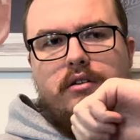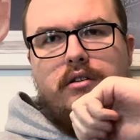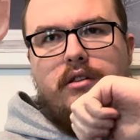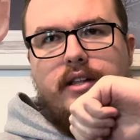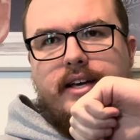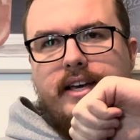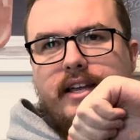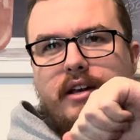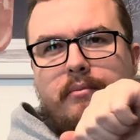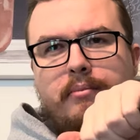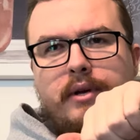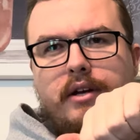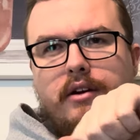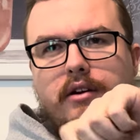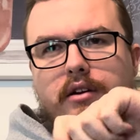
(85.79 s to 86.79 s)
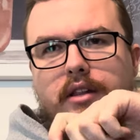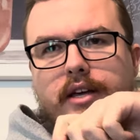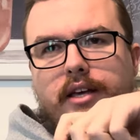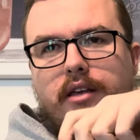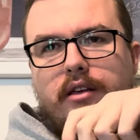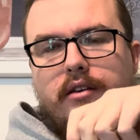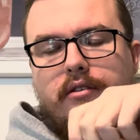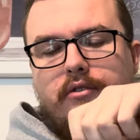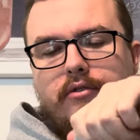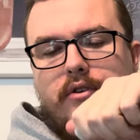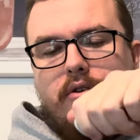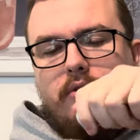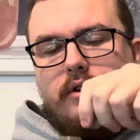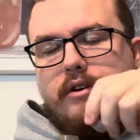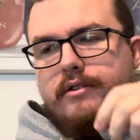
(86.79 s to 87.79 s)
like in a beer, like a
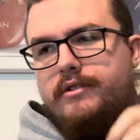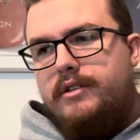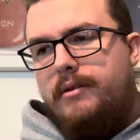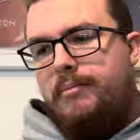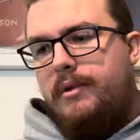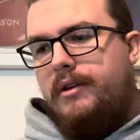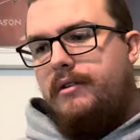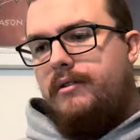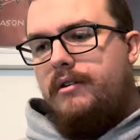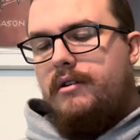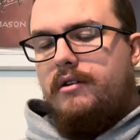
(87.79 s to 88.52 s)
Corona or something.